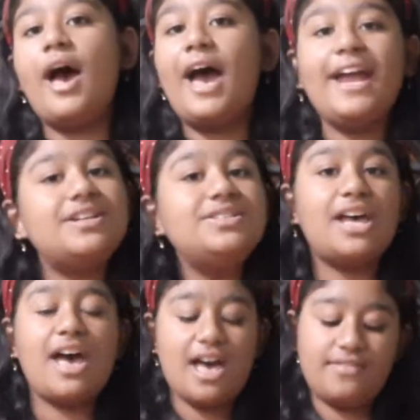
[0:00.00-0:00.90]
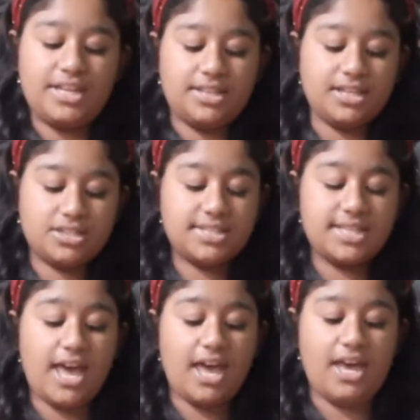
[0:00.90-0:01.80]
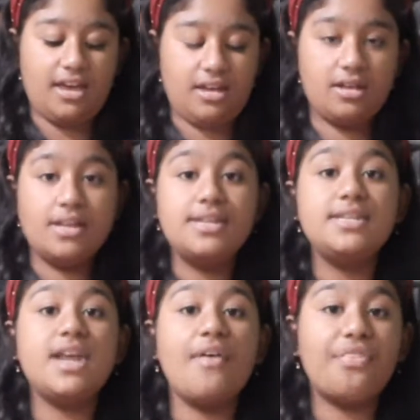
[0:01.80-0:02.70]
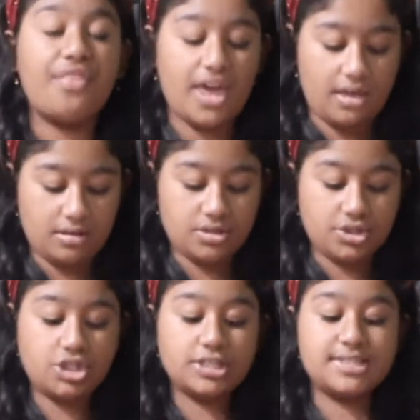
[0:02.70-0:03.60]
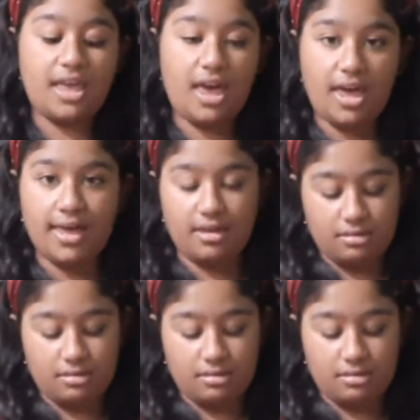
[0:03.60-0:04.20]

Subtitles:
I don't have anything to say. Nothing to say.